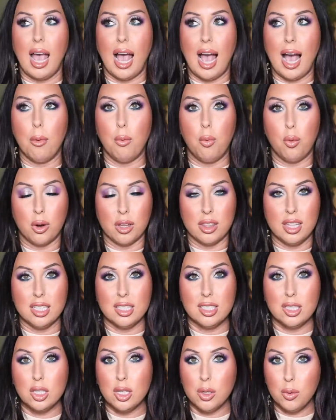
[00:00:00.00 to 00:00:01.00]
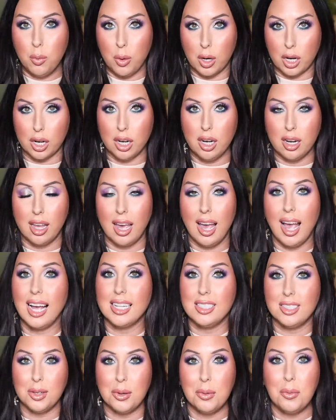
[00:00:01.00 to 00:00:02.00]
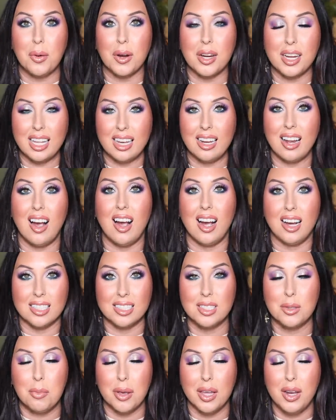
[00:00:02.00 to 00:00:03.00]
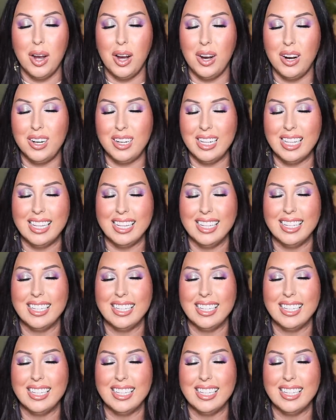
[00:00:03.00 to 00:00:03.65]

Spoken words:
I wore this to work. I do work in a hospital.